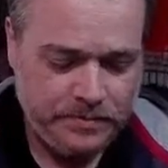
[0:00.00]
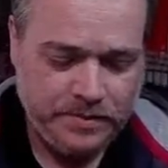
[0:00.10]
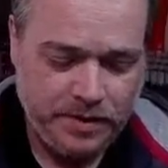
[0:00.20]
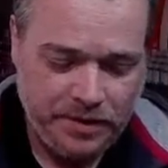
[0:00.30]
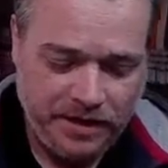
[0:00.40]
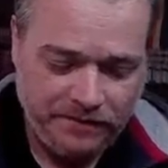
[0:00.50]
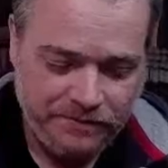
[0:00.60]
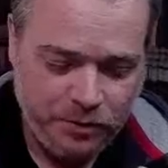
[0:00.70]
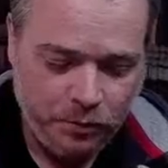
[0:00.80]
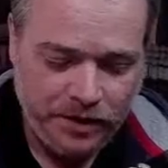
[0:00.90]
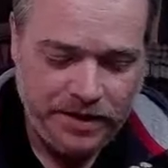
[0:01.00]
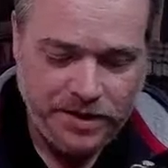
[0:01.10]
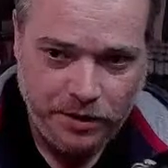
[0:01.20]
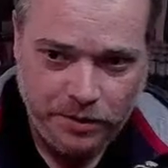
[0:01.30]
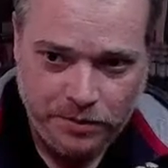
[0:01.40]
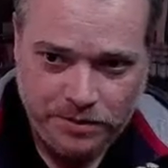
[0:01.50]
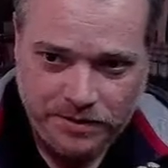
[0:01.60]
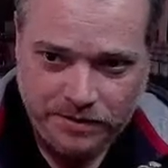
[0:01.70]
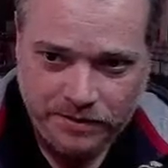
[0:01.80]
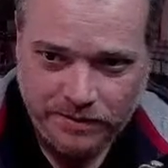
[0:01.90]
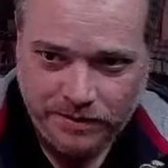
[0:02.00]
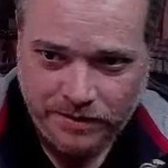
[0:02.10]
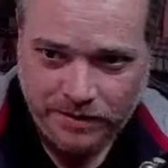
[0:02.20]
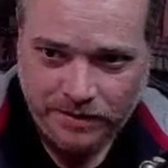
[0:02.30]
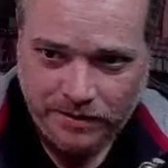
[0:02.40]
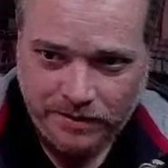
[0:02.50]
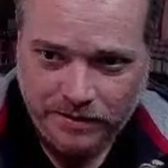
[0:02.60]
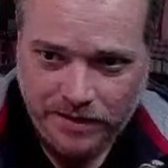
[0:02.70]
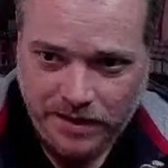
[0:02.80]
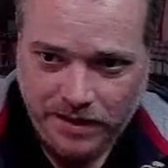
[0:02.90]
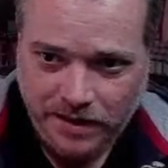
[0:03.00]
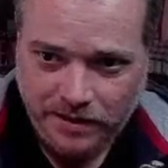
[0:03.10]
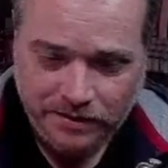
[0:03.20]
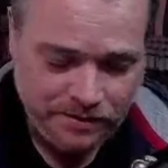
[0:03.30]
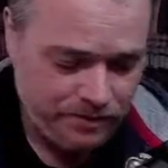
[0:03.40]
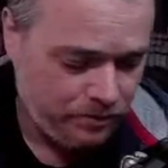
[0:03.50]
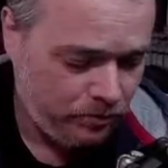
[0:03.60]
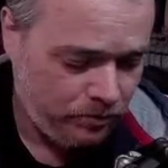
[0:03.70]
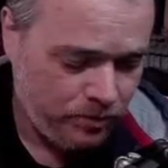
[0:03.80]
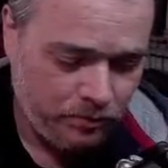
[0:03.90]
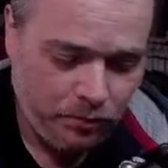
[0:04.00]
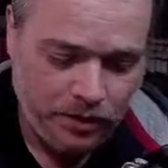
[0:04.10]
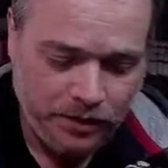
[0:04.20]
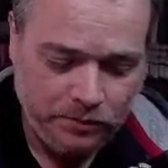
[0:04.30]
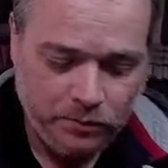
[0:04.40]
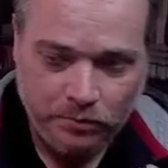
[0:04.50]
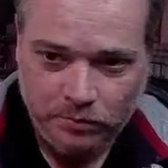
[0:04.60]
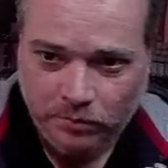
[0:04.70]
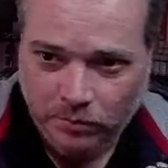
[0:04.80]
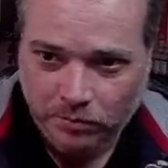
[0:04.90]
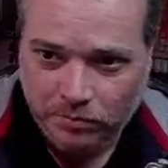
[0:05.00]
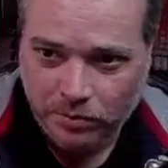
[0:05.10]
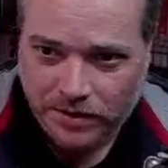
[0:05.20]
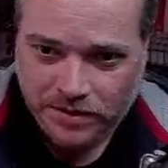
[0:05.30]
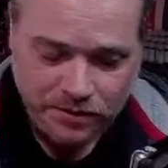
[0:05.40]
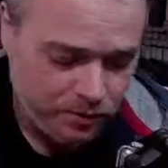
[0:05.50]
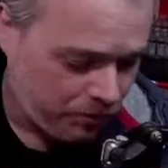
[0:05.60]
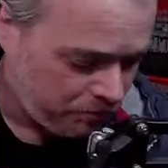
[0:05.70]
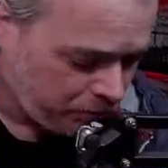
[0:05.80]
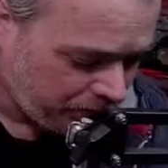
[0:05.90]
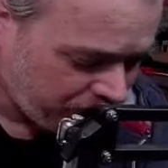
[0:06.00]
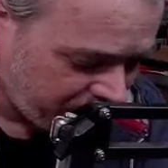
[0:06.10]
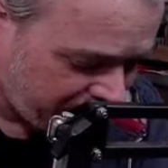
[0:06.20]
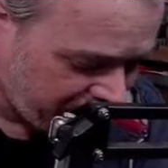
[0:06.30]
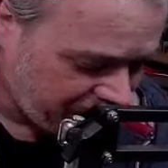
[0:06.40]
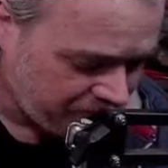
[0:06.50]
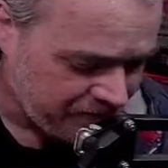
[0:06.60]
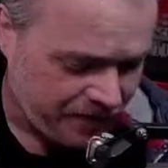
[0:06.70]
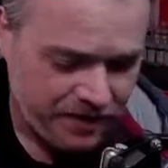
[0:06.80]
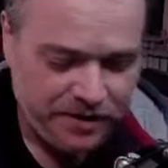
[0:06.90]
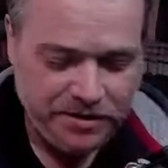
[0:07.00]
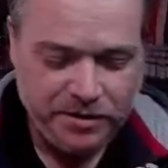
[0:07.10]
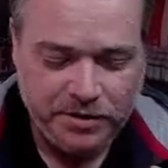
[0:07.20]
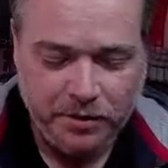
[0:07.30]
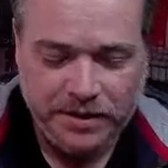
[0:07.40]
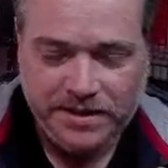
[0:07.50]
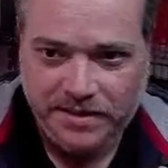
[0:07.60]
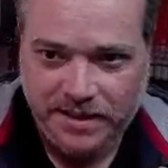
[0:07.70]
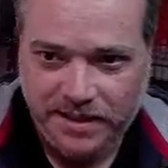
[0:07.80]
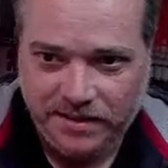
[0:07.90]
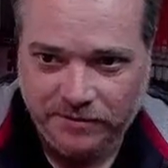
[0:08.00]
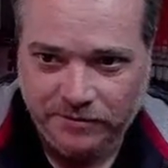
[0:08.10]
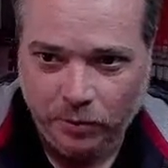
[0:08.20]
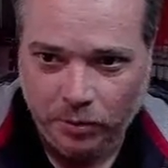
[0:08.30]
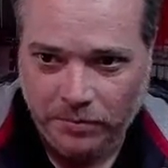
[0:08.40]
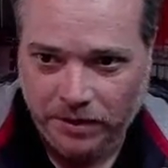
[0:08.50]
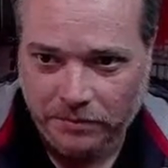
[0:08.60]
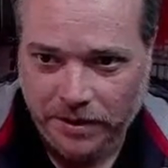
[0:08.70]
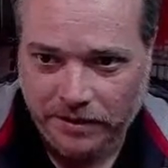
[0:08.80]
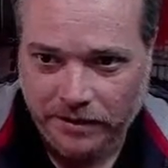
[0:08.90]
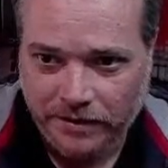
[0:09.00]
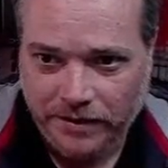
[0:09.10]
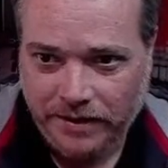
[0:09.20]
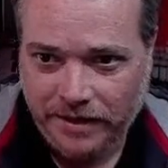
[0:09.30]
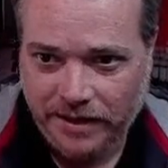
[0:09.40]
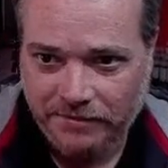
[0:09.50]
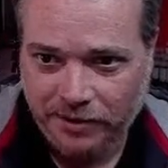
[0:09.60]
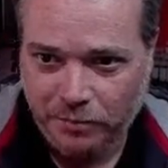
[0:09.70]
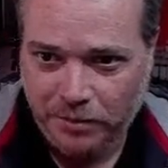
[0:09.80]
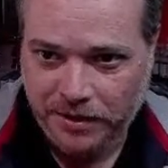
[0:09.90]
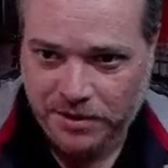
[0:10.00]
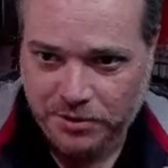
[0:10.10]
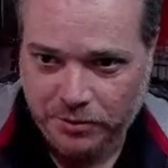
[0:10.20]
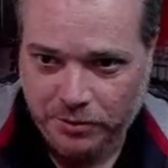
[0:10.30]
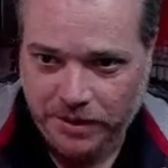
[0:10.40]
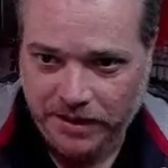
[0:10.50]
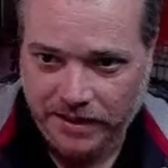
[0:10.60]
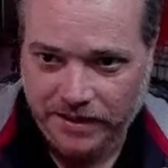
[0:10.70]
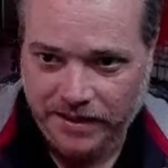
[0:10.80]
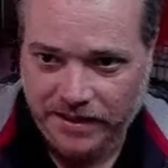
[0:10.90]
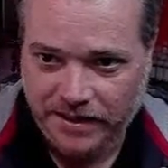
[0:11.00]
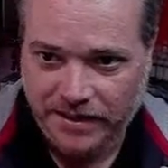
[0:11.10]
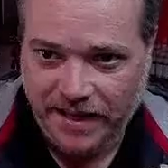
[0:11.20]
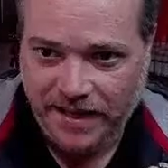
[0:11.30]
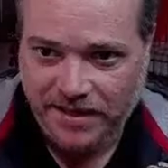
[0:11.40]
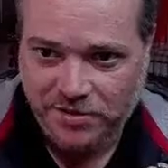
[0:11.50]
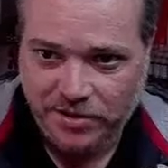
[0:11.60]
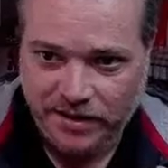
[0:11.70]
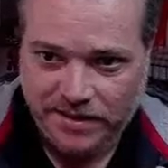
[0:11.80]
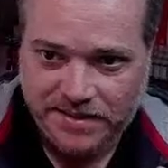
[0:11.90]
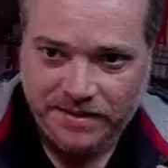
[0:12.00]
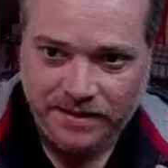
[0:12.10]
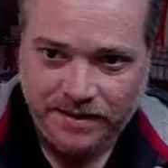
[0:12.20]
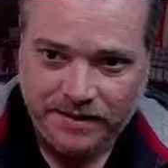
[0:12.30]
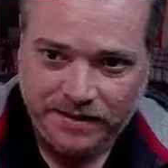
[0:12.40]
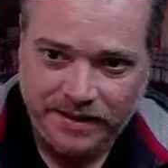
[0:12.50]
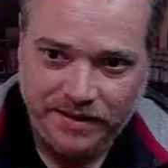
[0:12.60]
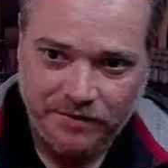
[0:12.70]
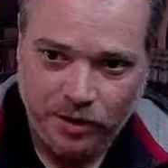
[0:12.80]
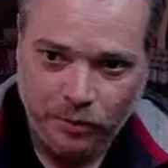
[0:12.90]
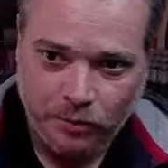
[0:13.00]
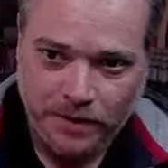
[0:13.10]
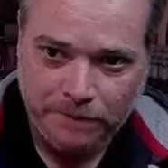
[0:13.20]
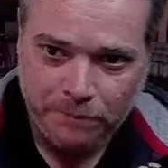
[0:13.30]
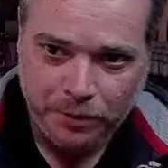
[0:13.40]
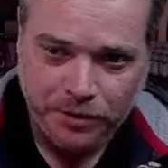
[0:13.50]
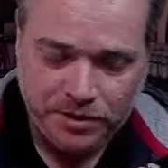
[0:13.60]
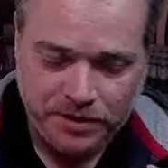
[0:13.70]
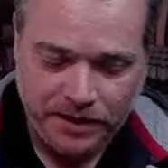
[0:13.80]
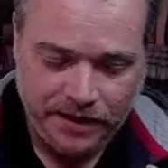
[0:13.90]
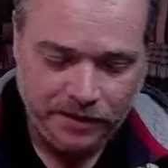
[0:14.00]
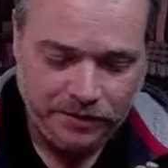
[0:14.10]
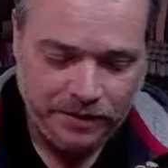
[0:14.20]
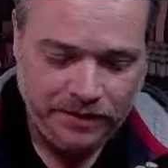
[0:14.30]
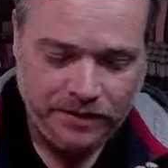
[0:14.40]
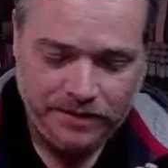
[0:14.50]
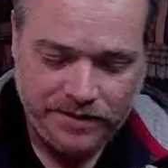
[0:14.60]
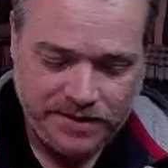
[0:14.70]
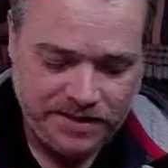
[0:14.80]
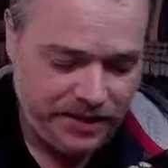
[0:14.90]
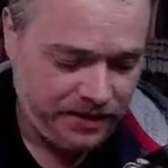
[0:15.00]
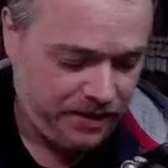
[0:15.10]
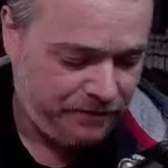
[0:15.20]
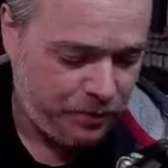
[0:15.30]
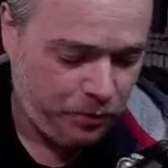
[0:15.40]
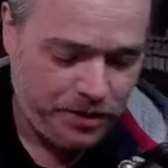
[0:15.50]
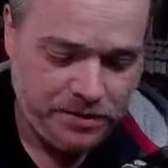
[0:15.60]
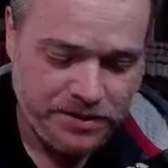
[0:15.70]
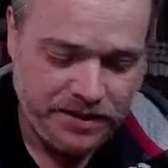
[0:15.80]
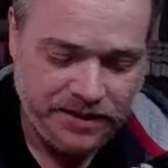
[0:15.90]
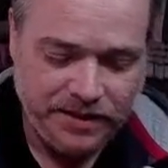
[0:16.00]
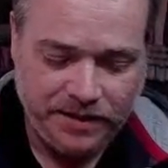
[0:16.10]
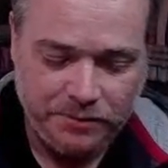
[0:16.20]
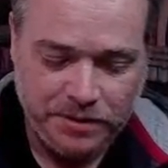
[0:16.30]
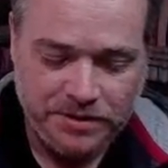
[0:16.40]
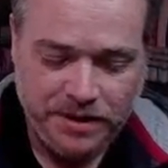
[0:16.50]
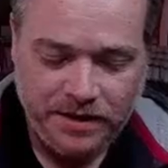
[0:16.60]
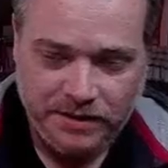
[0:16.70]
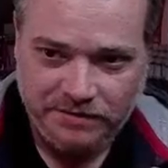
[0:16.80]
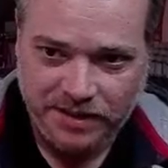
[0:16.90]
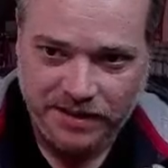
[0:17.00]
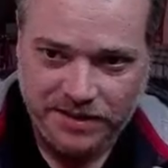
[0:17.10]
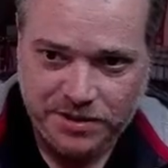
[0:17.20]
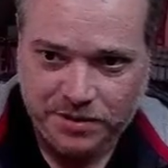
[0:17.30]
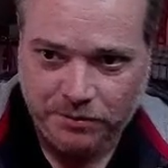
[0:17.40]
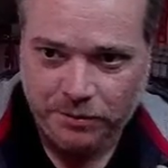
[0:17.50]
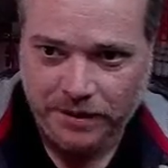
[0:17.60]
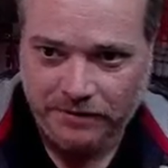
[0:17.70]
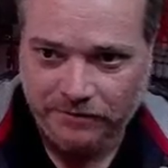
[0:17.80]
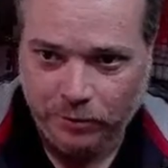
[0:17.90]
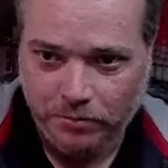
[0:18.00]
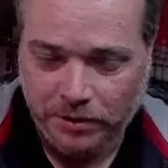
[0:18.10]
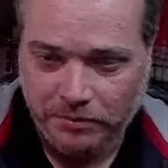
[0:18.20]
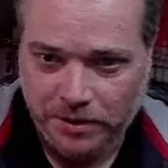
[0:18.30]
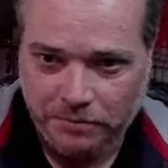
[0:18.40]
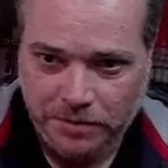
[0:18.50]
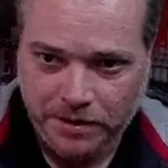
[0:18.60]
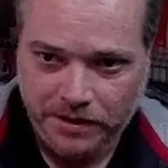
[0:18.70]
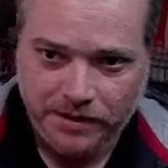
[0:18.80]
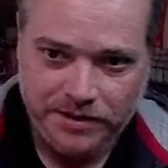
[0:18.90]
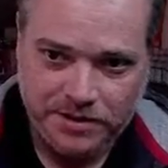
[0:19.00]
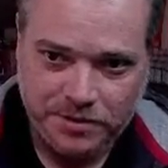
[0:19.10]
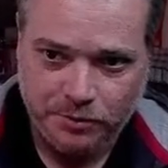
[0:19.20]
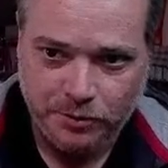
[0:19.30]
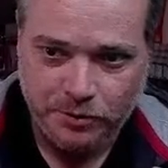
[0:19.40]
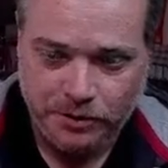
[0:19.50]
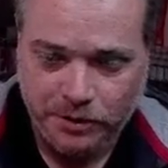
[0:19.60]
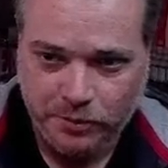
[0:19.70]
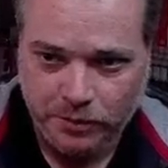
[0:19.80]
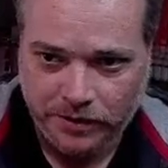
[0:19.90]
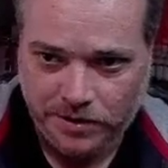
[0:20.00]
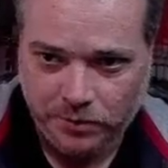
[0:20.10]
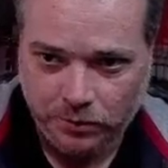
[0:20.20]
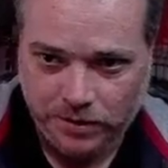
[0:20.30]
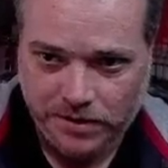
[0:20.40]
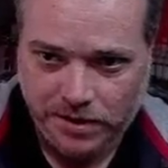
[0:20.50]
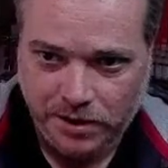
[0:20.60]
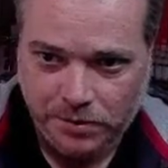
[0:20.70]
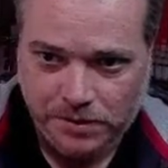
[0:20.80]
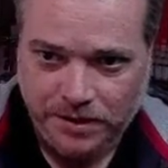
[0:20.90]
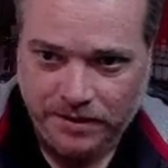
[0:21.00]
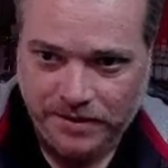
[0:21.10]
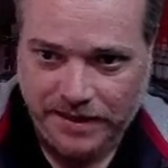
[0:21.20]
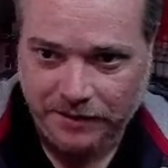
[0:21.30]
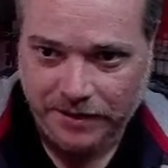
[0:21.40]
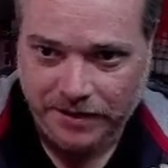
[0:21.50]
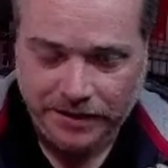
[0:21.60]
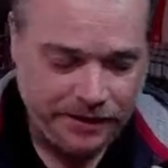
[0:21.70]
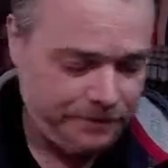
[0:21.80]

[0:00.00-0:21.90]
So yeah, if you want to use the 1, 1.2, 1.5, you're going to need the 4mm airflow pin screwed in, and then they just kind of O-ring push down to stay there. If you want to use any of the other ones, you have to unscrew that 4mm pin and screw the new one that you want to use down in there.